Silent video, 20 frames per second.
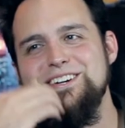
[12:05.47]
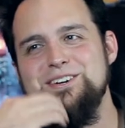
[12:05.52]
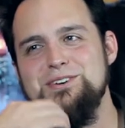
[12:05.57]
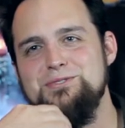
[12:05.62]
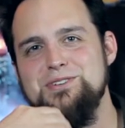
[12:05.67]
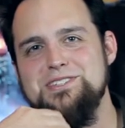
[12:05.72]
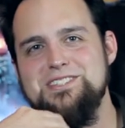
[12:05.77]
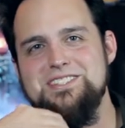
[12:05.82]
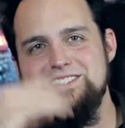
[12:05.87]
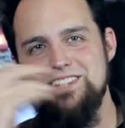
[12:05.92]

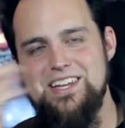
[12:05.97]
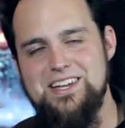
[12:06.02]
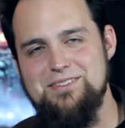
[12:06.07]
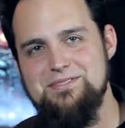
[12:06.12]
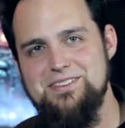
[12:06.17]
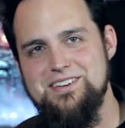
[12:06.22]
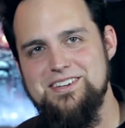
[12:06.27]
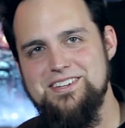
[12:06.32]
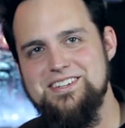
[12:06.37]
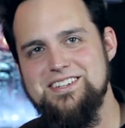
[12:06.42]
It's called their
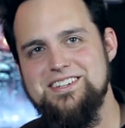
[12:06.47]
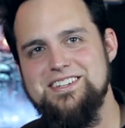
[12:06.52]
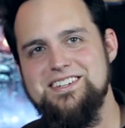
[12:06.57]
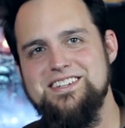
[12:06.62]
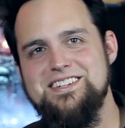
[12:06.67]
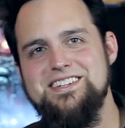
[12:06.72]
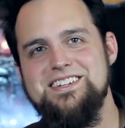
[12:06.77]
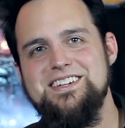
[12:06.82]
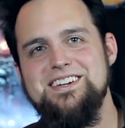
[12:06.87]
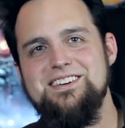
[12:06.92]
car.
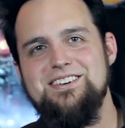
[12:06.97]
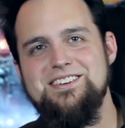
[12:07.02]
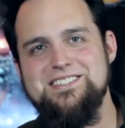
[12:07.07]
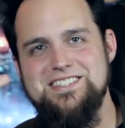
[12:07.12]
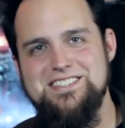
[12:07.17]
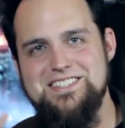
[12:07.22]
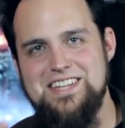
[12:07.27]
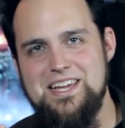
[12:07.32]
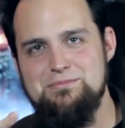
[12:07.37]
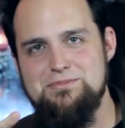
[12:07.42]
What's his name?